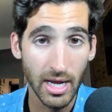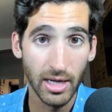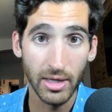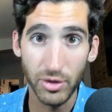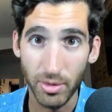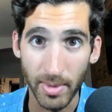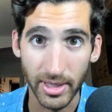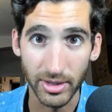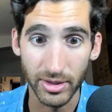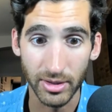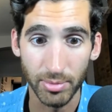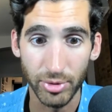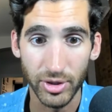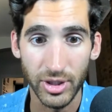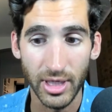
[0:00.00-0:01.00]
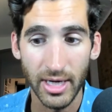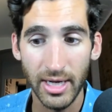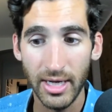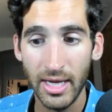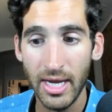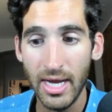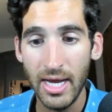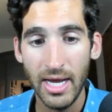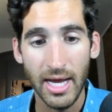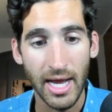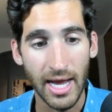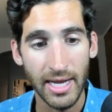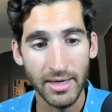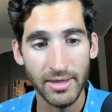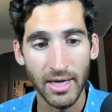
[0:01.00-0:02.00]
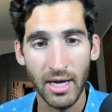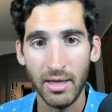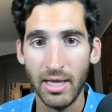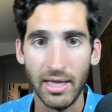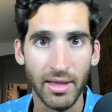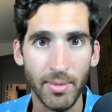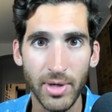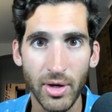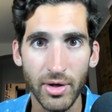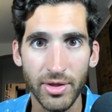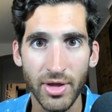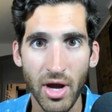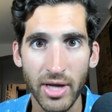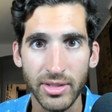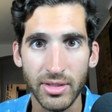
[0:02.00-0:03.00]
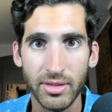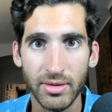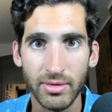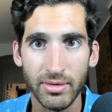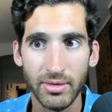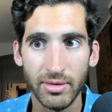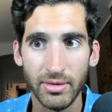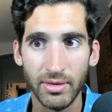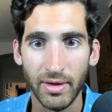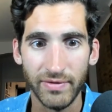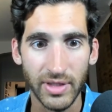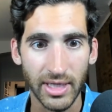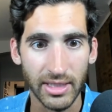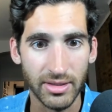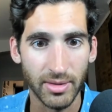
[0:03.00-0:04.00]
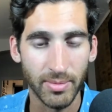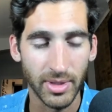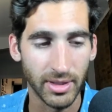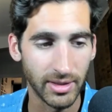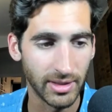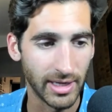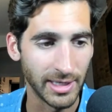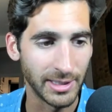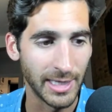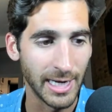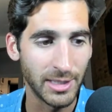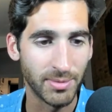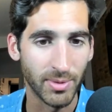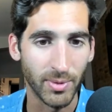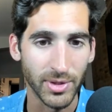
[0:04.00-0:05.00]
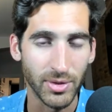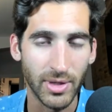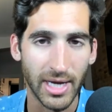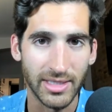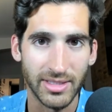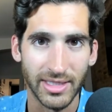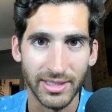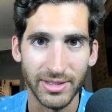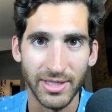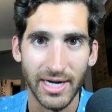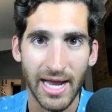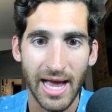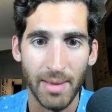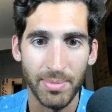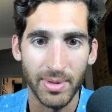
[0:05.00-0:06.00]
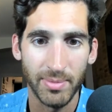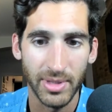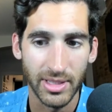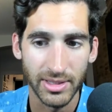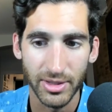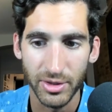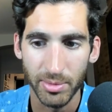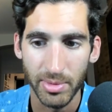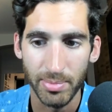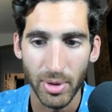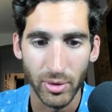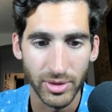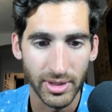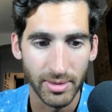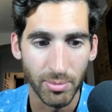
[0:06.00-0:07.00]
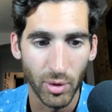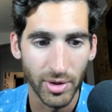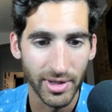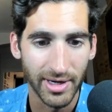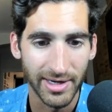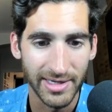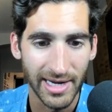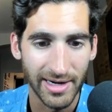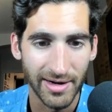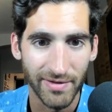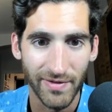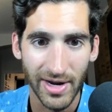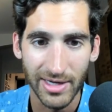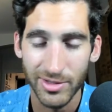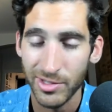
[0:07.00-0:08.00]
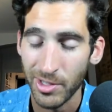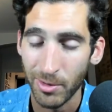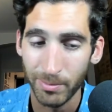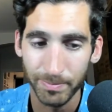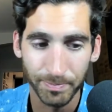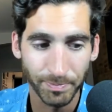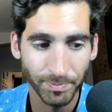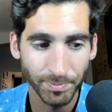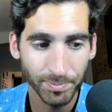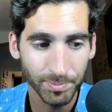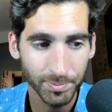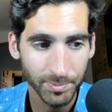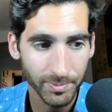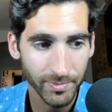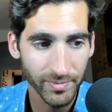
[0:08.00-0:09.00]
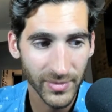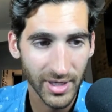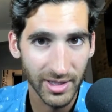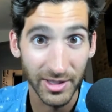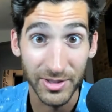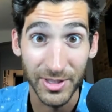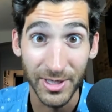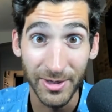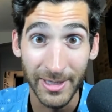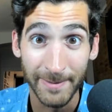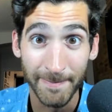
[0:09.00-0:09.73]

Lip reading: I tremendously appreciate it. And let me know your thoughts. Love to get some engagement, what you guys think is going to happen, because this will be posted more than a day in advance. So let's hear it.